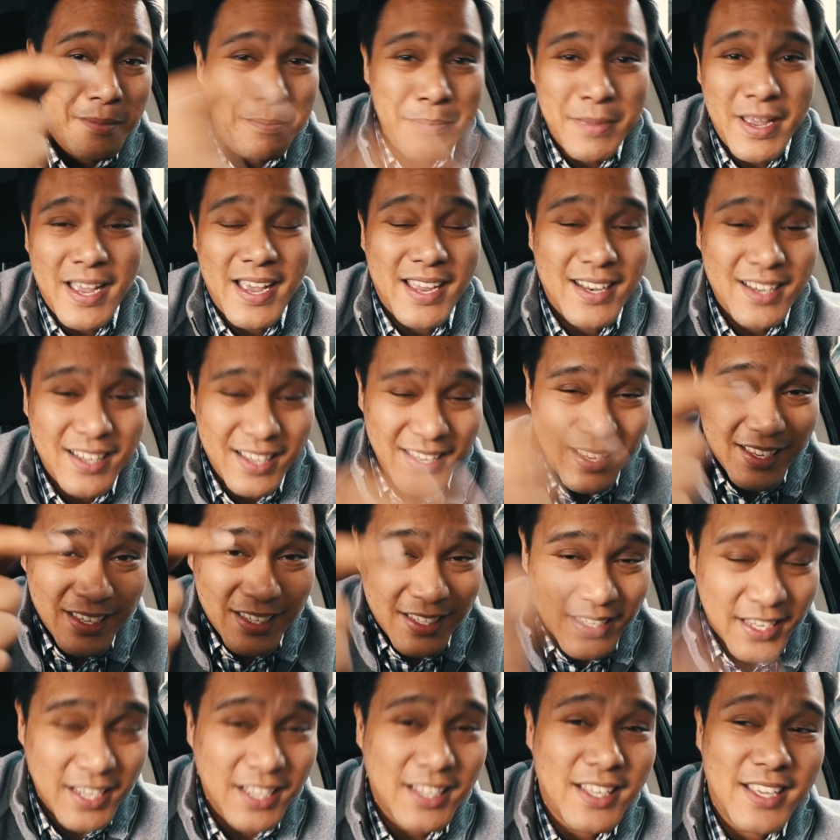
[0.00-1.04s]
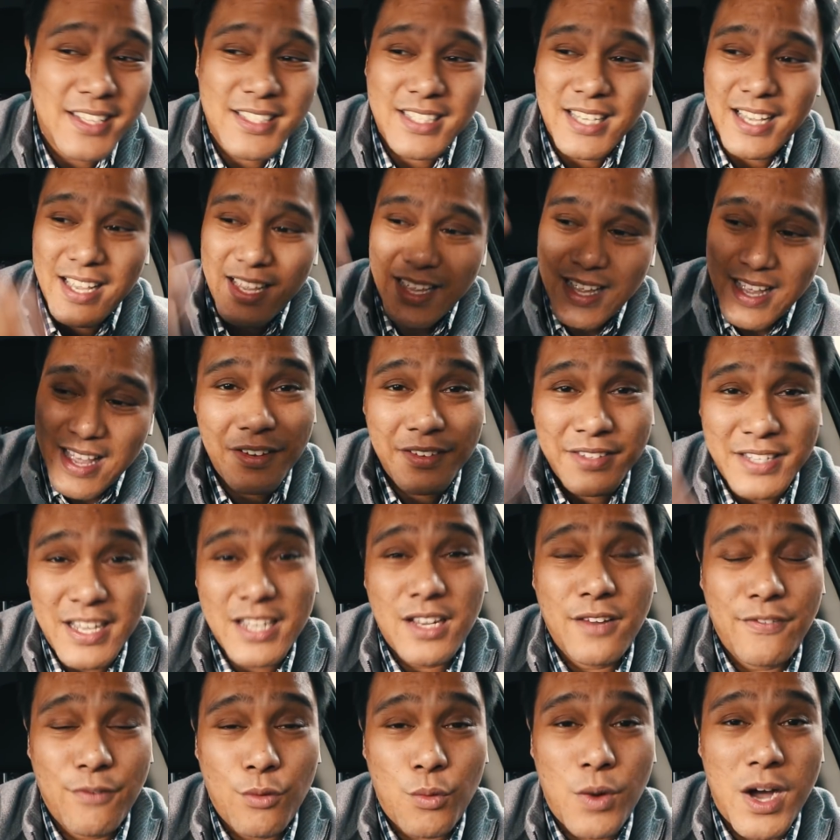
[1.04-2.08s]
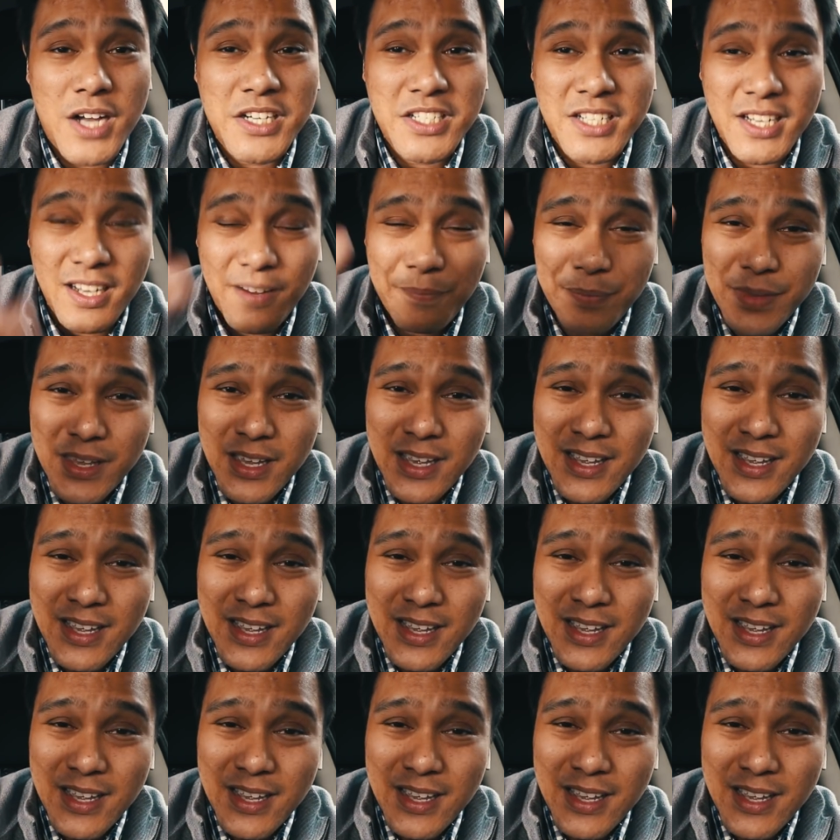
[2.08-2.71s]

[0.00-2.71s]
Man, kill it. Thank you for watching.